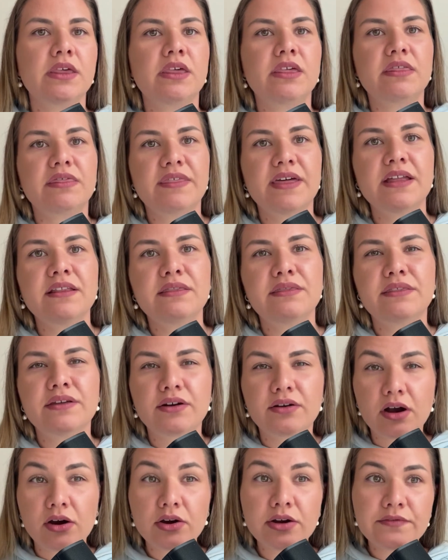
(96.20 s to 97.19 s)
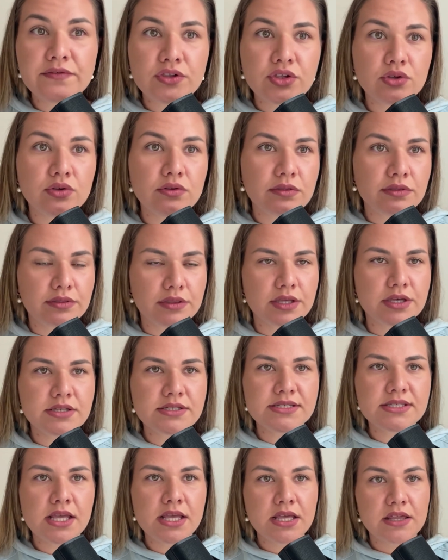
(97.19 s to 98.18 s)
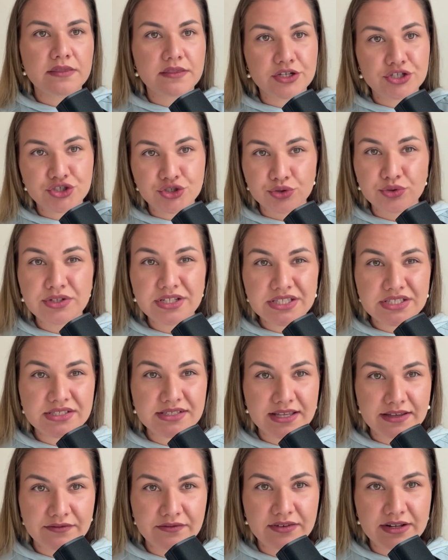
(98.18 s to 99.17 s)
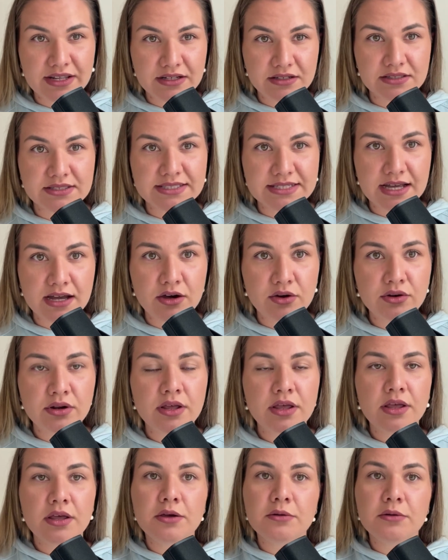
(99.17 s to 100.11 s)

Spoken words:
then there are a few things that you need to have nailed down